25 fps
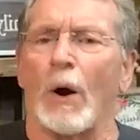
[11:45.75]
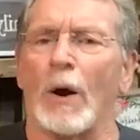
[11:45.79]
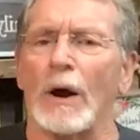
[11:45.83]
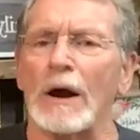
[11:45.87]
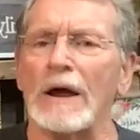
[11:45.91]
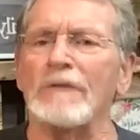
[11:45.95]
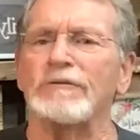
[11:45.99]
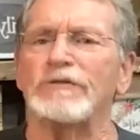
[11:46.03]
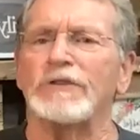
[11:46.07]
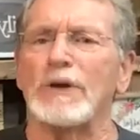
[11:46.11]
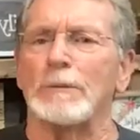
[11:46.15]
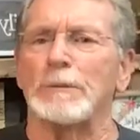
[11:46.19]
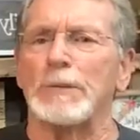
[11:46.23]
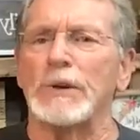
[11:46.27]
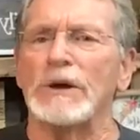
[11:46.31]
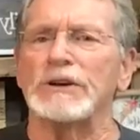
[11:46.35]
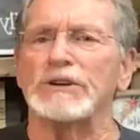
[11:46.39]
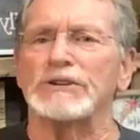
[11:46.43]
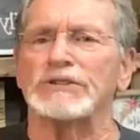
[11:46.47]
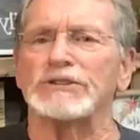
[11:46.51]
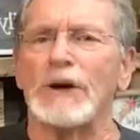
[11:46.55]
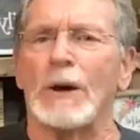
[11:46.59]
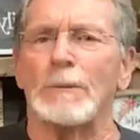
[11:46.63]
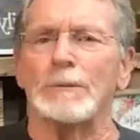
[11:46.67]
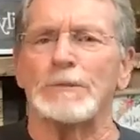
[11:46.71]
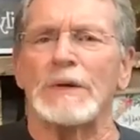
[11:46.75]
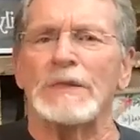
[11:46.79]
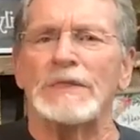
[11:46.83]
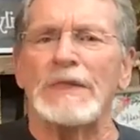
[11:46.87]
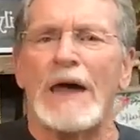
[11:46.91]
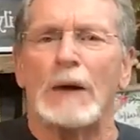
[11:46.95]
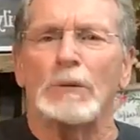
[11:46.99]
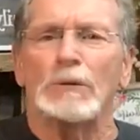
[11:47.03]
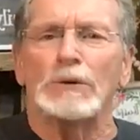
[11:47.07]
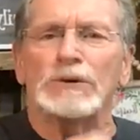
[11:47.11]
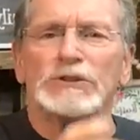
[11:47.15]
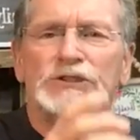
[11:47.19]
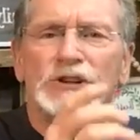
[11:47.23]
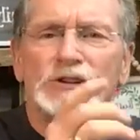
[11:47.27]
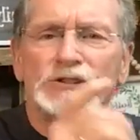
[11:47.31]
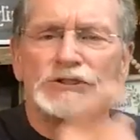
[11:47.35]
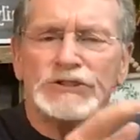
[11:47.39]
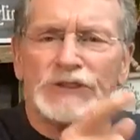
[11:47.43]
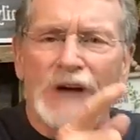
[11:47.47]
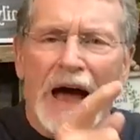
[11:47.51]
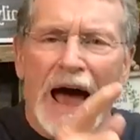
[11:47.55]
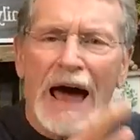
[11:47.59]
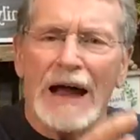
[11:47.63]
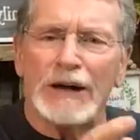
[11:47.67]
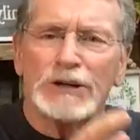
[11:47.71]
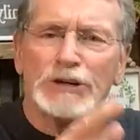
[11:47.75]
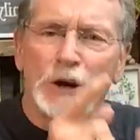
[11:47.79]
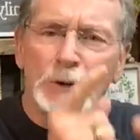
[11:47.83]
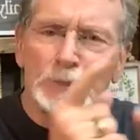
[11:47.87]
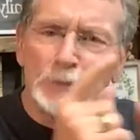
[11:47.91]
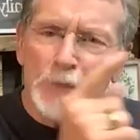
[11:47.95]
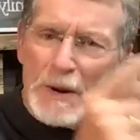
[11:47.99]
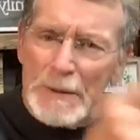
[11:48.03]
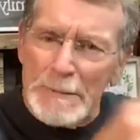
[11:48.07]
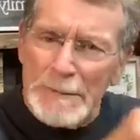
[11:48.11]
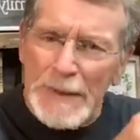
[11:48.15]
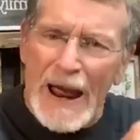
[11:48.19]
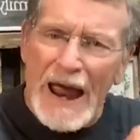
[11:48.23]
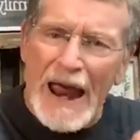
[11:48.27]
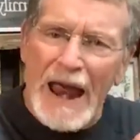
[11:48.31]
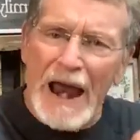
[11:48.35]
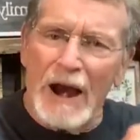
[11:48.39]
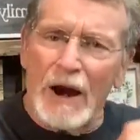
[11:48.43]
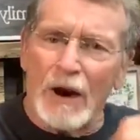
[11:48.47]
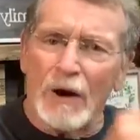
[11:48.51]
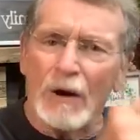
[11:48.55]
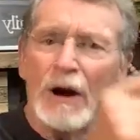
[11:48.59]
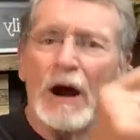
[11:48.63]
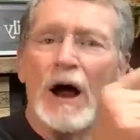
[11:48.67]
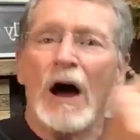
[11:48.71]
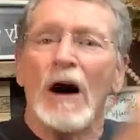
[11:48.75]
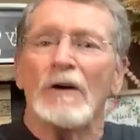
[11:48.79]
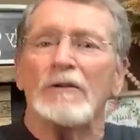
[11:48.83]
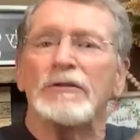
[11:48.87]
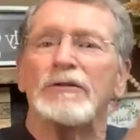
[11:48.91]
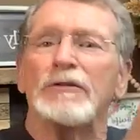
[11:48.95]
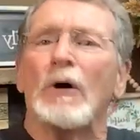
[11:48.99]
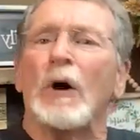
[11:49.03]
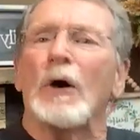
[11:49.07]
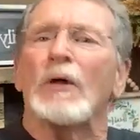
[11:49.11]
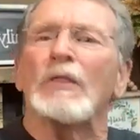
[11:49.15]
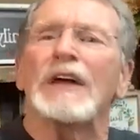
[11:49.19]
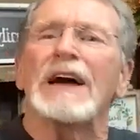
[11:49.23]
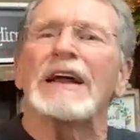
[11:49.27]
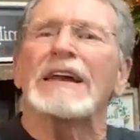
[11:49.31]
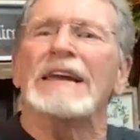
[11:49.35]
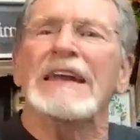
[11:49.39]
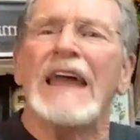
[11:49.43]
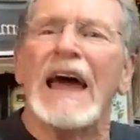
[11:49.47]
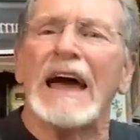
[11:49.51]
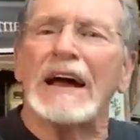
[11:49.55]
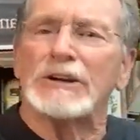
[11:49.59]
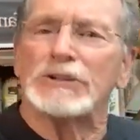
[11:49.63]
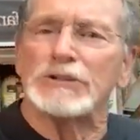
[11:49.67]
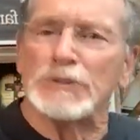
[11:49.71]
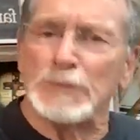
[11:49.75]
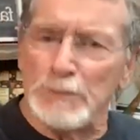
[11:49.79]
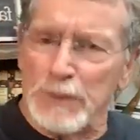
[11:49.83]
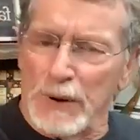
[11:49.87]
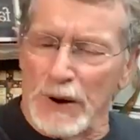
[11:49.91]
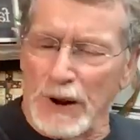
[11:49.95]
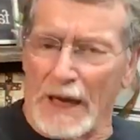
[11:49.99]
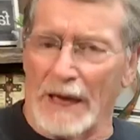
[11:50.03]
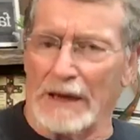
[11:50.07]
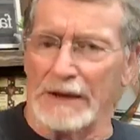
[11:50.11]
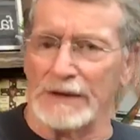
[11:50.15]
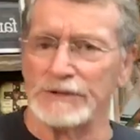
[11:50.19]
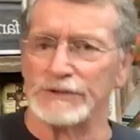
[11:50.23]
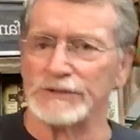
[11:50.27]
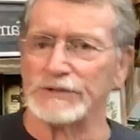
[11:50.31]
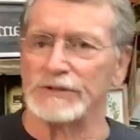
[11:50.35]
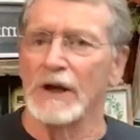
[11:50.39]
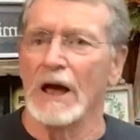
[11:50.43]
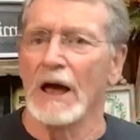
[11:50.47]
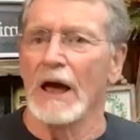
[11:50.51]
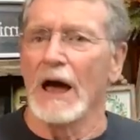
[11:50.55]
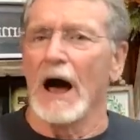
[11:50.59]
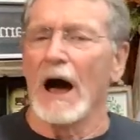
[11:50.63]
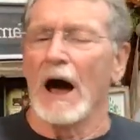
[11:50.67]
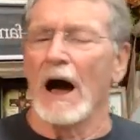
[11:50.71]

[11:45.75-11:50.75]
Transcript: or if you please, something that was designed to prepare for the next place.